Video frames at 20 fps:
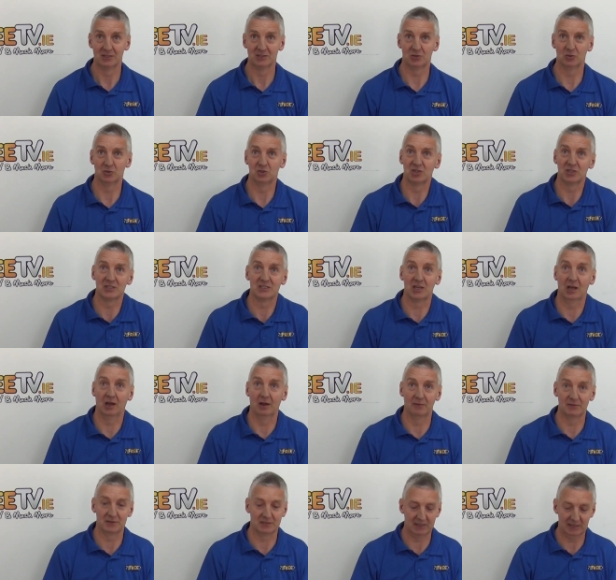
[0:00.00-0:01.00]
So it's just
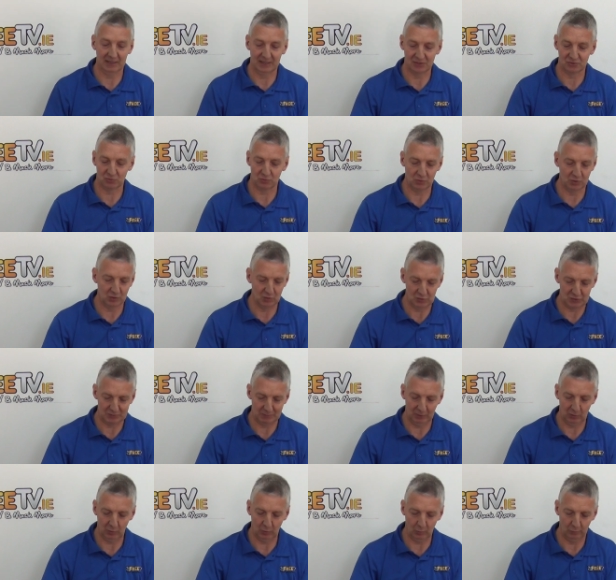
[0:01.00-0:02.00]
obviously it's
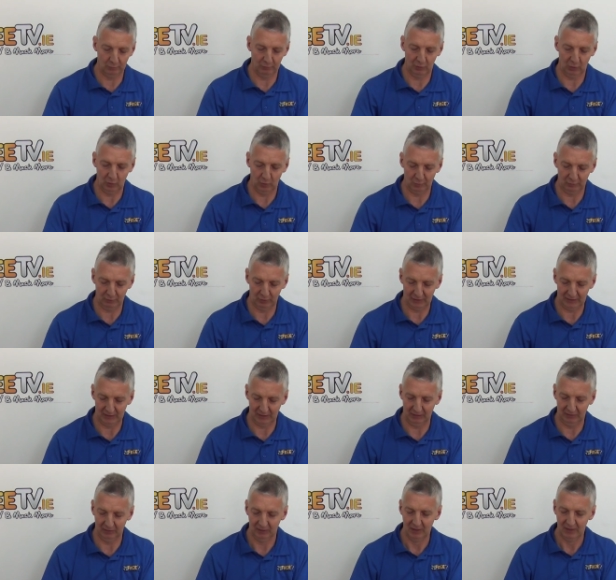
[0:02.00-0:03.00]
reusable over and over again.
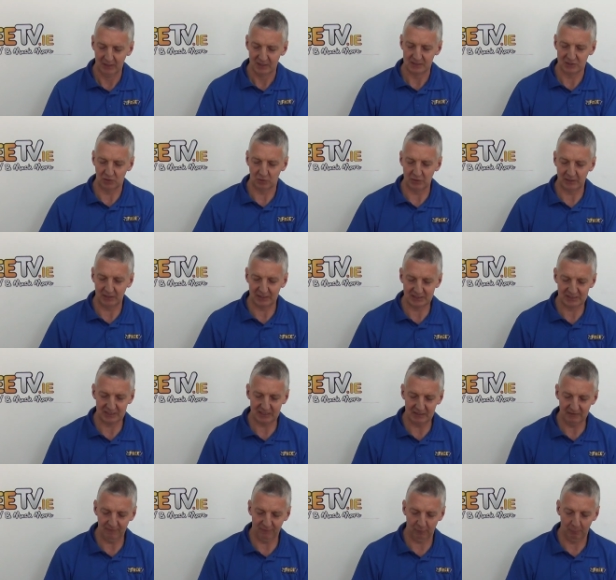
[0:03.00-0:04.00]
So you can
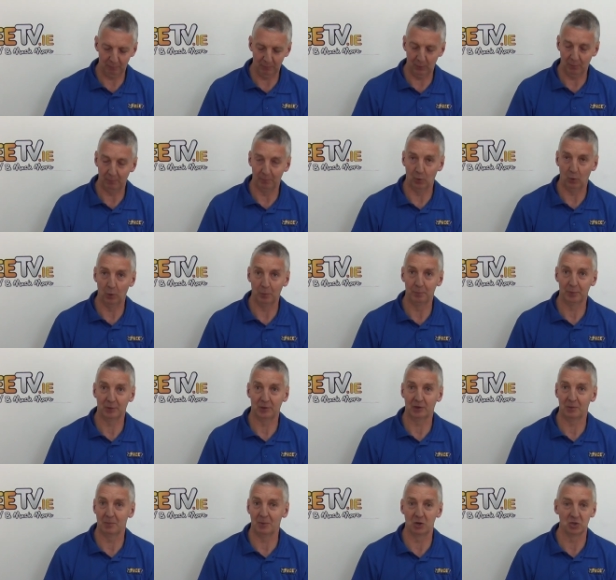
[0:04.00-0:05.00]
see for both
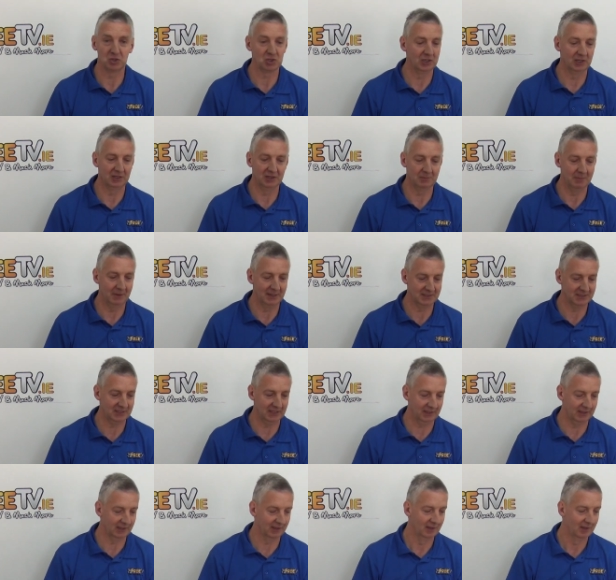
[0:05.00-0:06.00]
commercial and
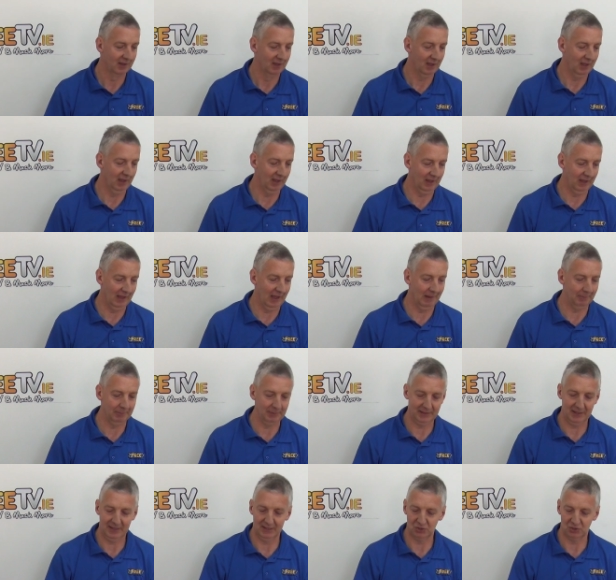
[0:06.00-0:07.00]
domestic, uh,
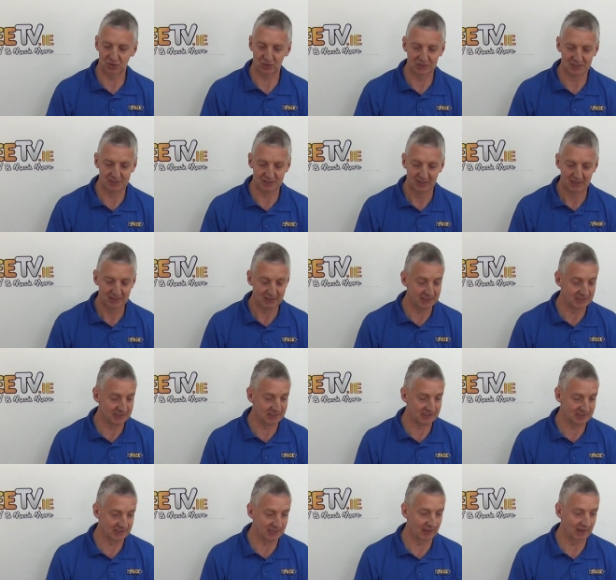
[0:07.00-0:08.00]
applications. This
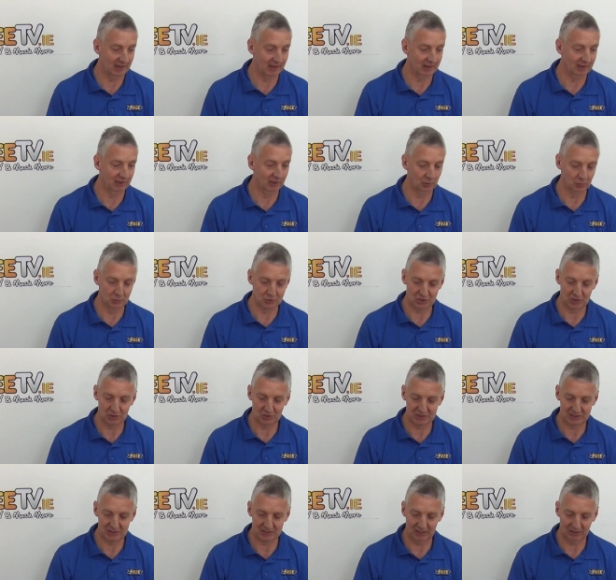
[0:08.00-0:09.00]
is uh, loads of
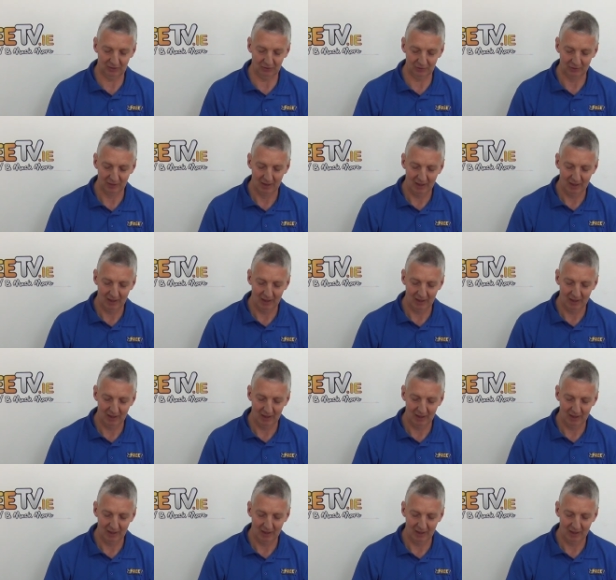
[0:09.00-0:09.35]
uses on it.